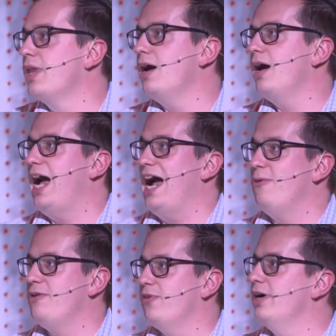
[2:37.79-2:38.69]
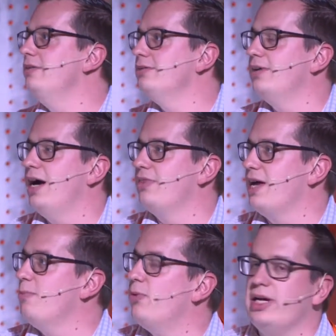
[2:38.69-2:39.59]
However, at
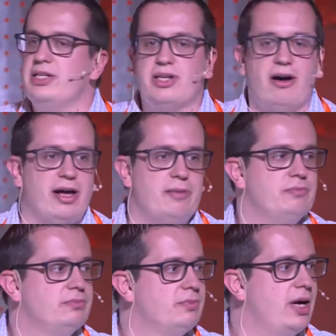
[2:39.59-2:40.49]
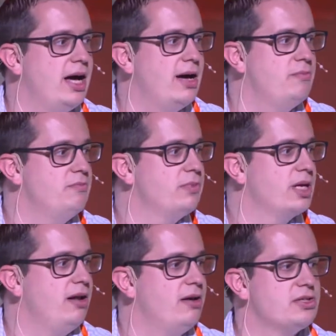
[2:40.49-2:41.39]
that point in time,
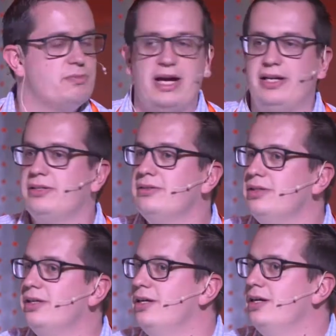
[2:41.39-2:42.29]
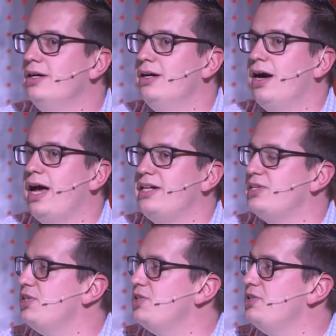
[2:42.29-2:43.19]
Clark's made a
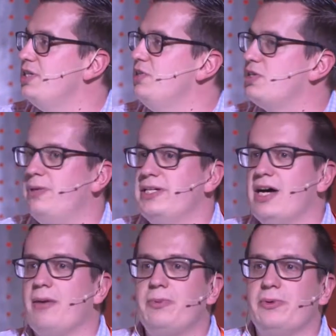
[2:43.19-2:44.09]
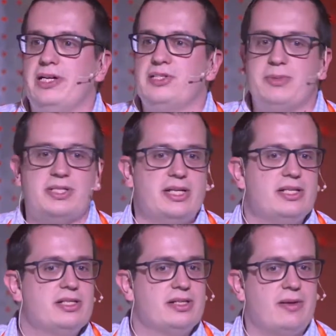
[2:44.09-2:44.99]
decision to split up its
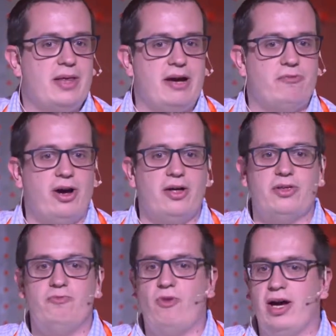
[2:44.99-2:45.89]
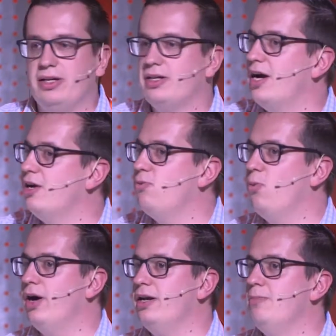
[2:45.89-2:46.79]
business. And rather than run kind of
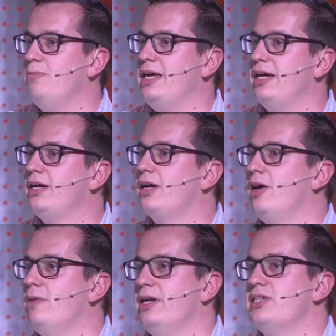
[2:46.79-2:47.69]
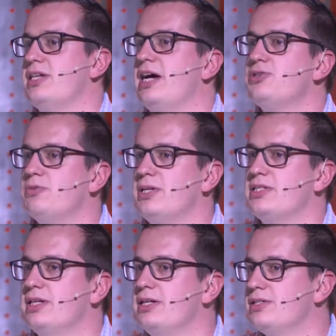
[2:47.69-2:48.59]
one big global international
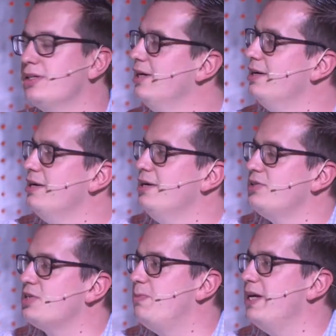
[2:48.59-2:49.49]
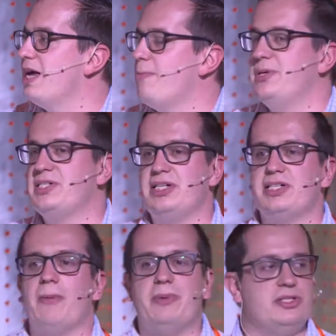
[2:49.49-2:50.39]
business, to split that business
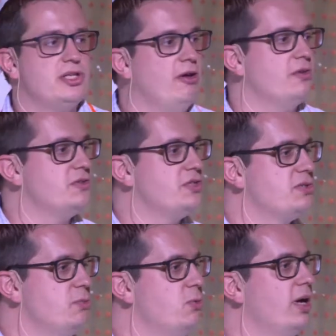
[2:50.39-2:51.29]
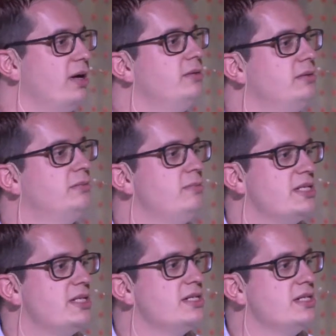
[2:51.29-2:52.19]
up into lots of smaller
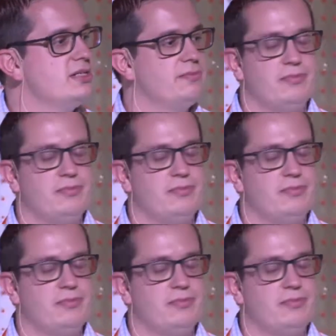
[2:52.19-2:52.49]
businesses.